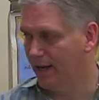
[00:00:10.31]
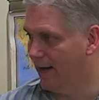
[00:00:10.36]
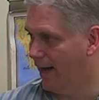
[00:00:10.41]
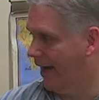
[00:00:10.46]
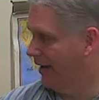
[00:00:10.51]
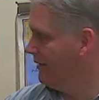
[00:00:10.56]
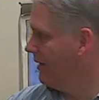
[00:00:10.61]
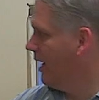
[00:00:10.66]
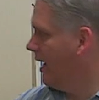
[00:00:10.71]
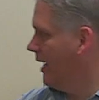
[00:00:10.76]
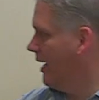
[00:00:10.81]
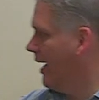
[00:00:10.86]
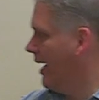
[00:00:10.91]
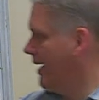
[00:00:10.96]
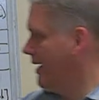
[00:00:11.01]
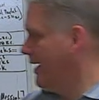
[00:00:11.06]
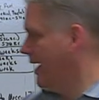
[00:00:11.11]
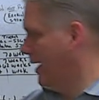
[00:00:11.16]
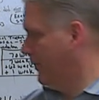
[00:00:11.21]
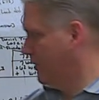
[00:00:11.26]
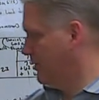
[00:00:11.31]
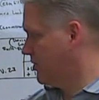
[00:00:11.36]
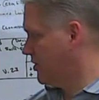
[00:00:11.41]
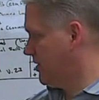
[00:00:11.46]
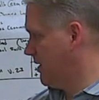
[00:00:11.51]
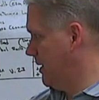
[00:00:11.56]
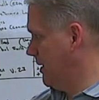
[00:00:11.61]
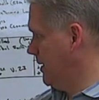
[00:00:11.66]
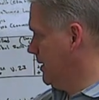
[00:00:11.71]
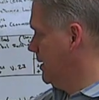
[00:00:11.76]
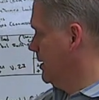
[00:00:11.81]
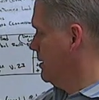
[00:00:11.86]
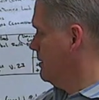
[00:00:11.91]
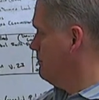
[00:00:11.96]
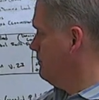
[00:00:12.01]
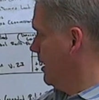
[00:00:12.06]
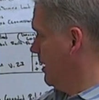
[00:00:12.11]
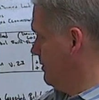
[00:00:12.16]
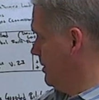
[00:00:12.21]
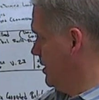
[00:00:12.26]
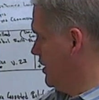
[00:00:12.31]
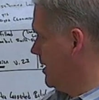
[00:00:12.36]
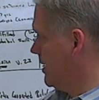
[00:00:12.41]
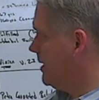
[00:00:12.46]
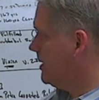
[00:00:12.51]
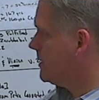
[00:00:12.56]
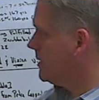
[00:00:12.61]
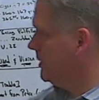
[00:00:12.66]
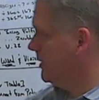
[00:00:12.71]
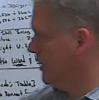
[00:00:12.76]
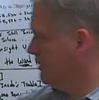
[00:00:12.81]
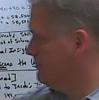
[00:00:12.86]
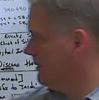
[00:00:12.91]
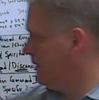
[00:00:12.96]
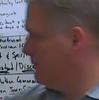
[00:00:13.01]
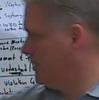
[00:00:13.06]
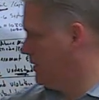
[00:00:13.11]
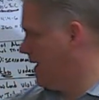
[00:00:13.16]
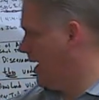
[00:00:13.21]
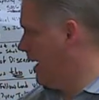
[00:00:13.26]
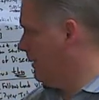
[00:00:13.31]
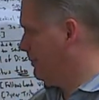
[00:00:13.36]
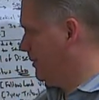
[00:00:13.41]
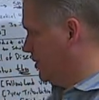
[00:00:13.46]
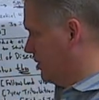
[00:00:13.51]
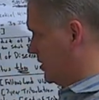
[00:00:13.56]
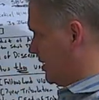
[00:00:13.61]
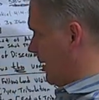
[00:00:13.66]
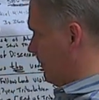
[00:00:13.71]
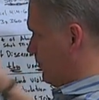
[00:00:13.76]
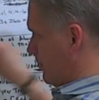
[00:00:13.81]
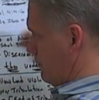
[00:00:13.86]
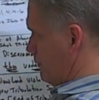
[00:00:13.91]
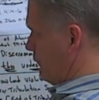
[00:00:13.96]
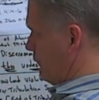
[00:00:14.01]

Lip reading: I would see maybe this and then maybe that, but separate